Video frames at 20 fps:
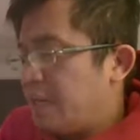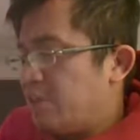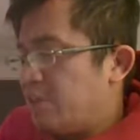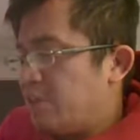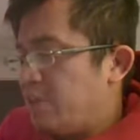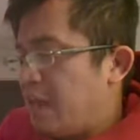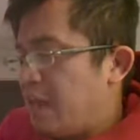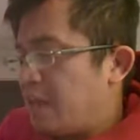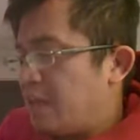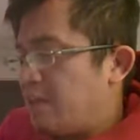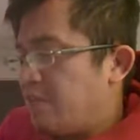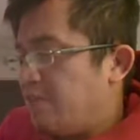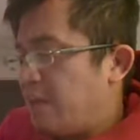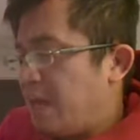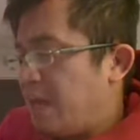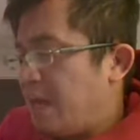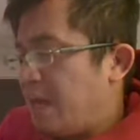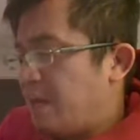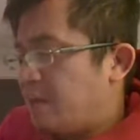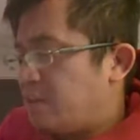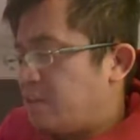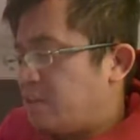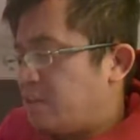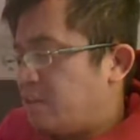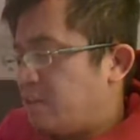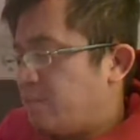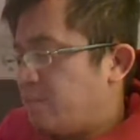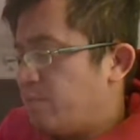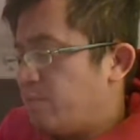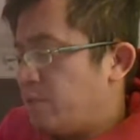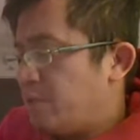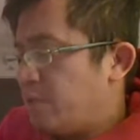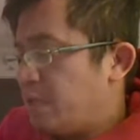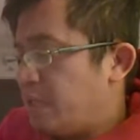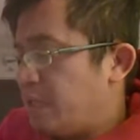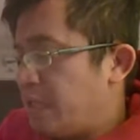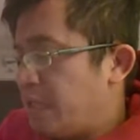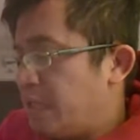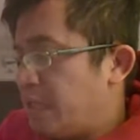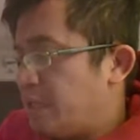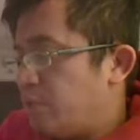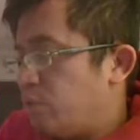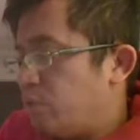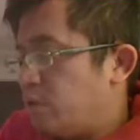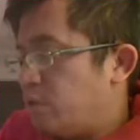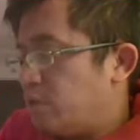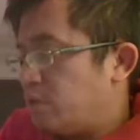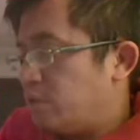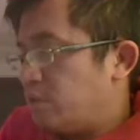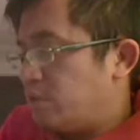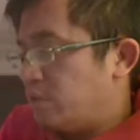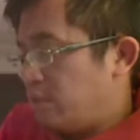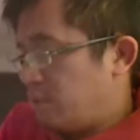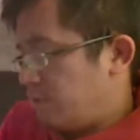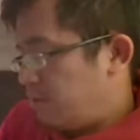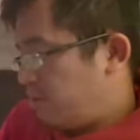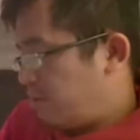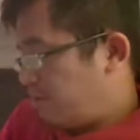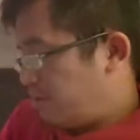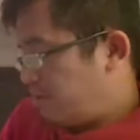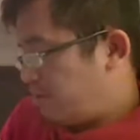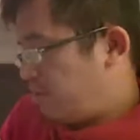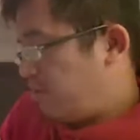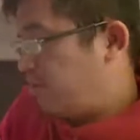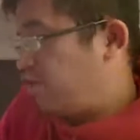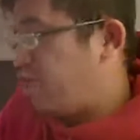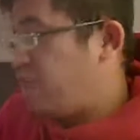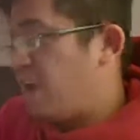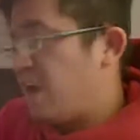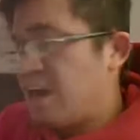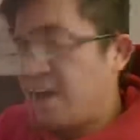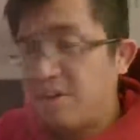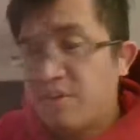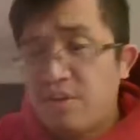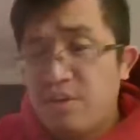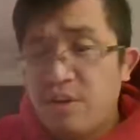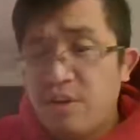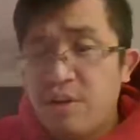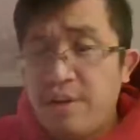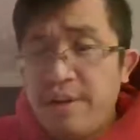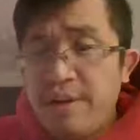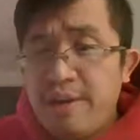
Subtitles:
I got negative x equals 5.